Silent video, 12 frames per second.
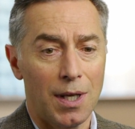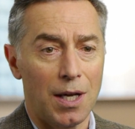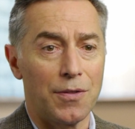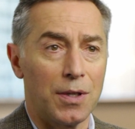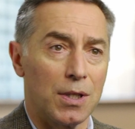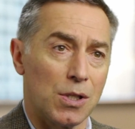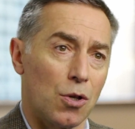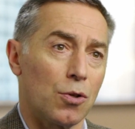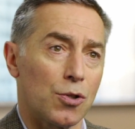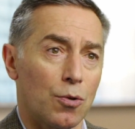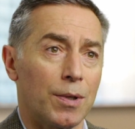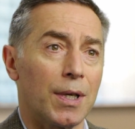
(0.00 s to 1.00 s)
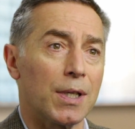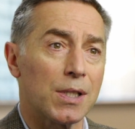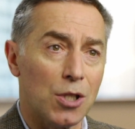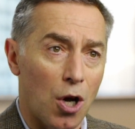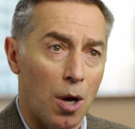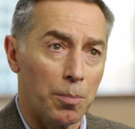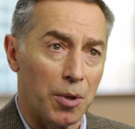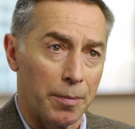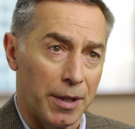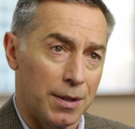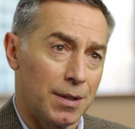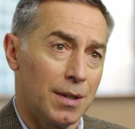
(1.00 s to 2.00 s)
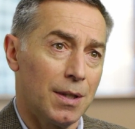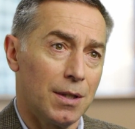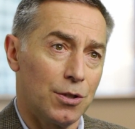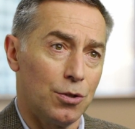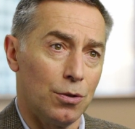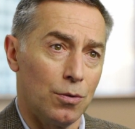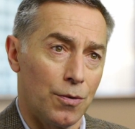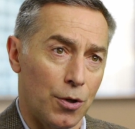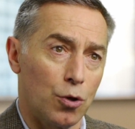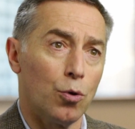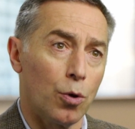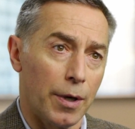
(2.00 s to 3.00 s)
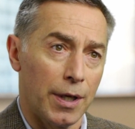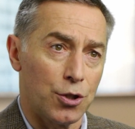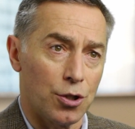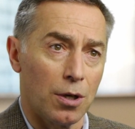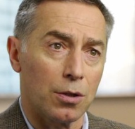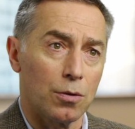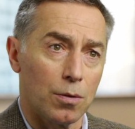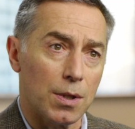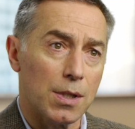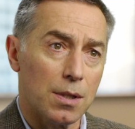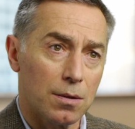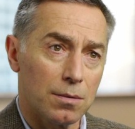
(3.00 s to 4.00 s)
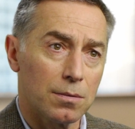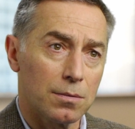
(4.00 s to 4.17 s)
I think is also a nice complement to the core HR course.